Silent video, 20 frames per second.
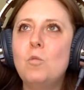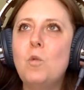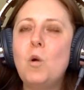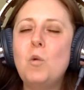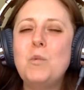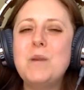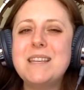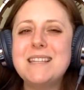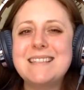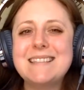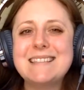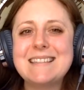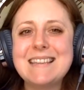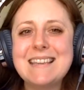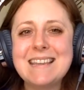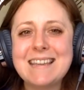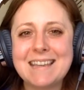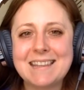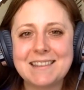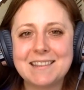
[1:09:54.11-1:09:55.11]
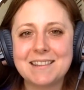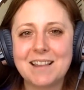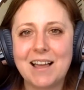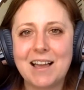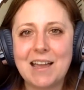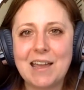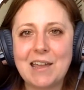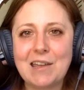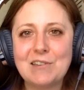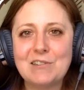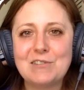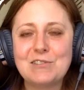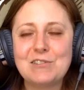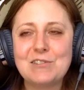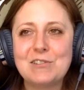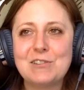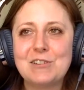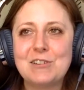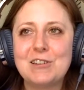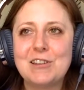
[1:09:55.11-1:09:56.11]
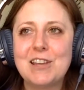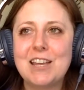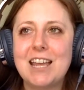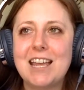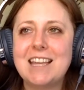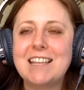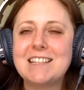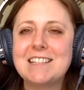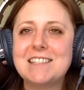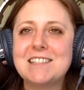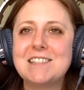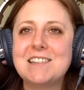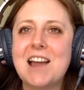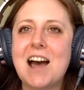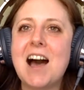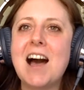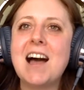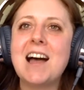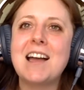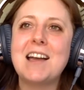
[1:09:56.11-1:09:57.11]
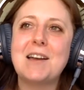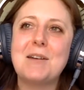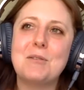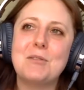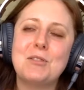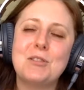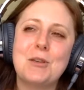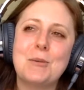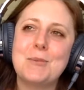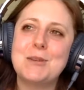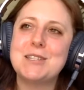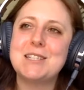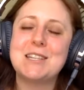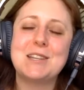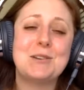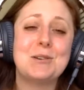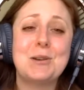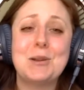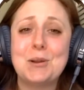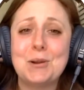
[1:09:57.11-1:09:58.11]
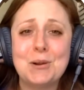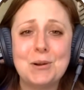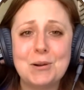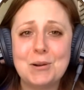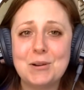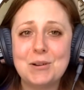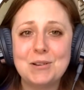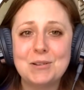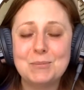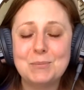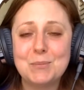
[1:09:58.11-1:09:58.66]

what we seek in life is not the material